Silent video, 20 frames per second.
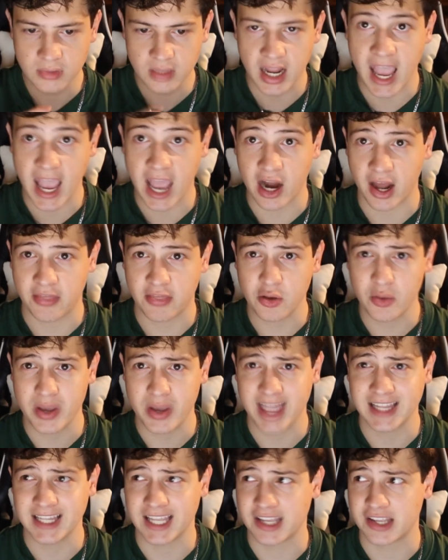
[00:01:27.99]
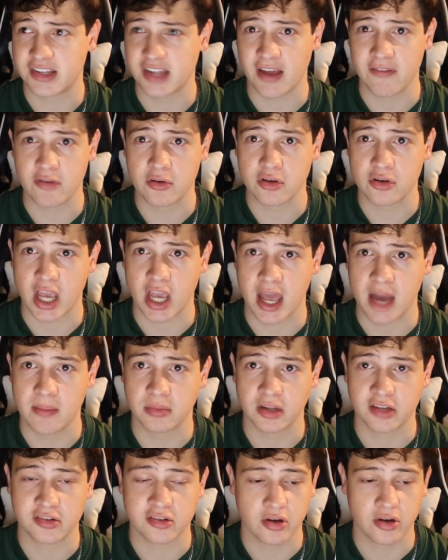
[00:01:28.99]
And I think we had like 10
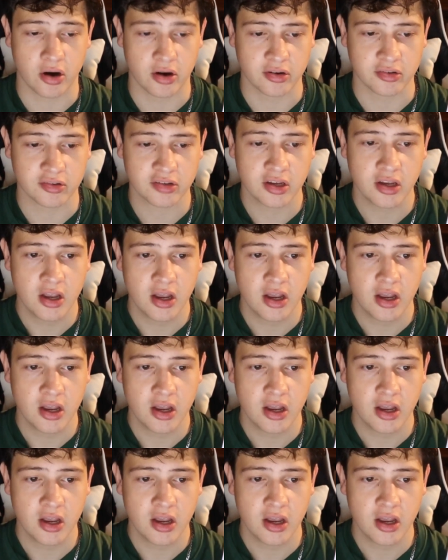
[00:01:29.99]
plus yards